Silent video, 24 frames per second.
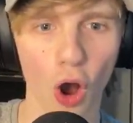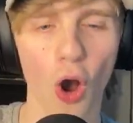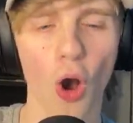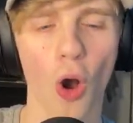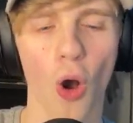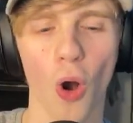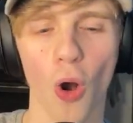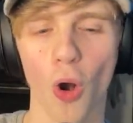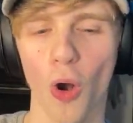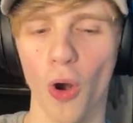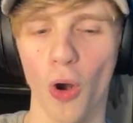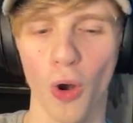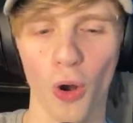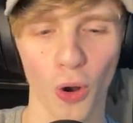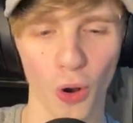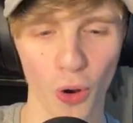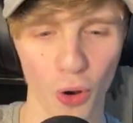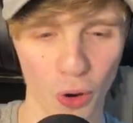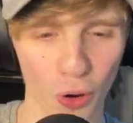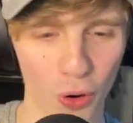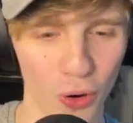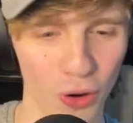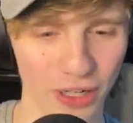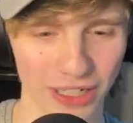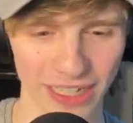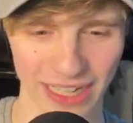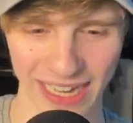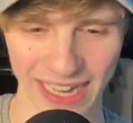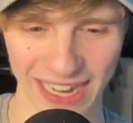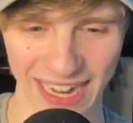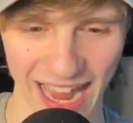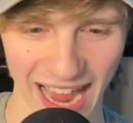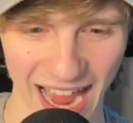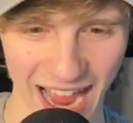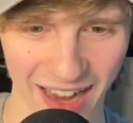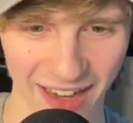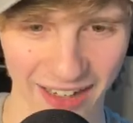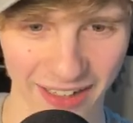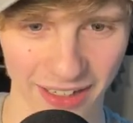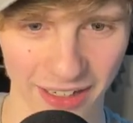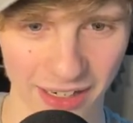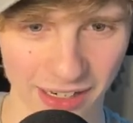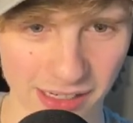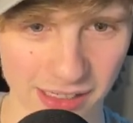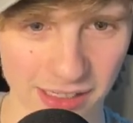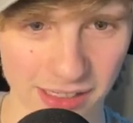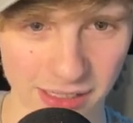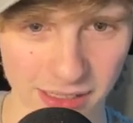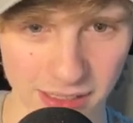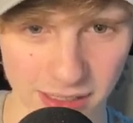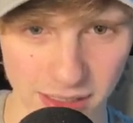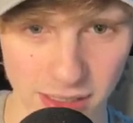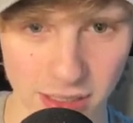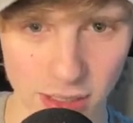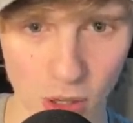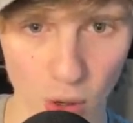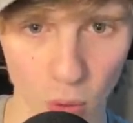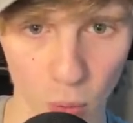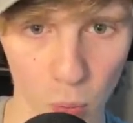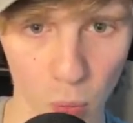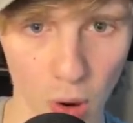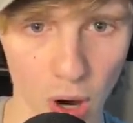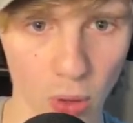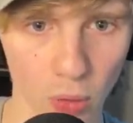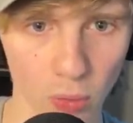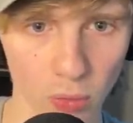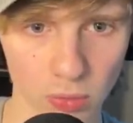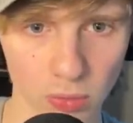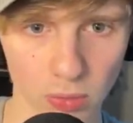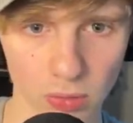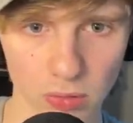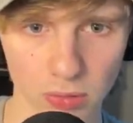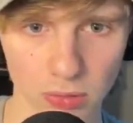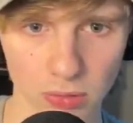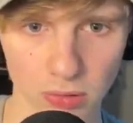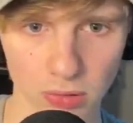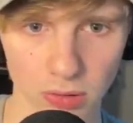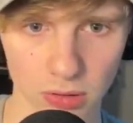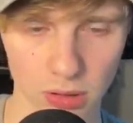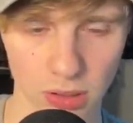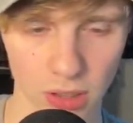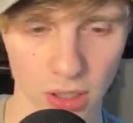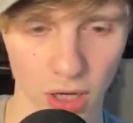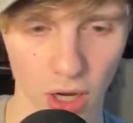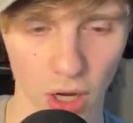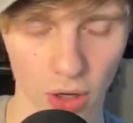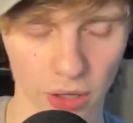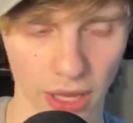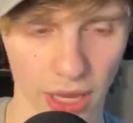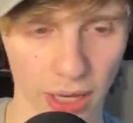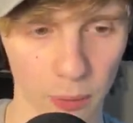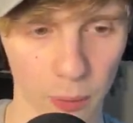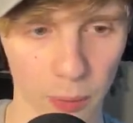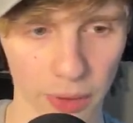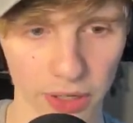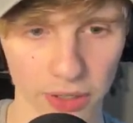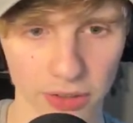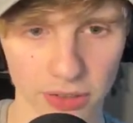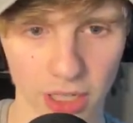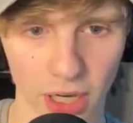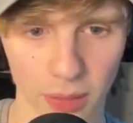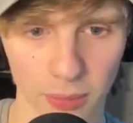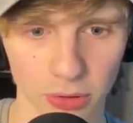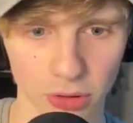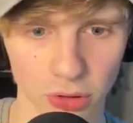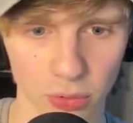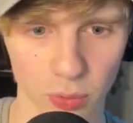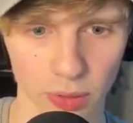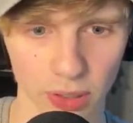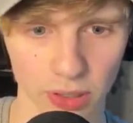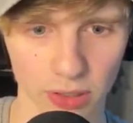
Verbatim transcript: Oh, get out of here. Whoa. Okay, weird doubles,